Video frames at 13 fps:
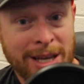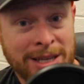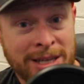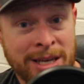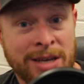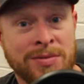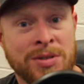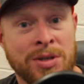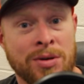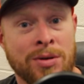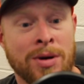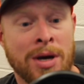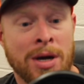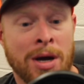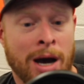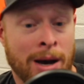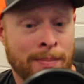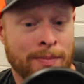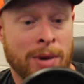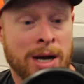gives you
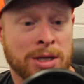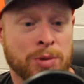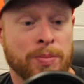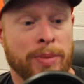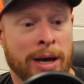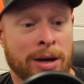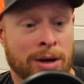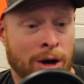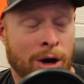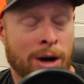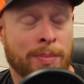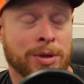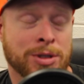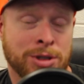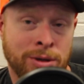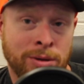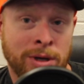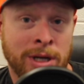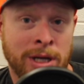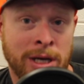a much better
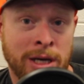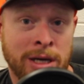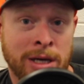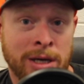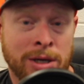opportunity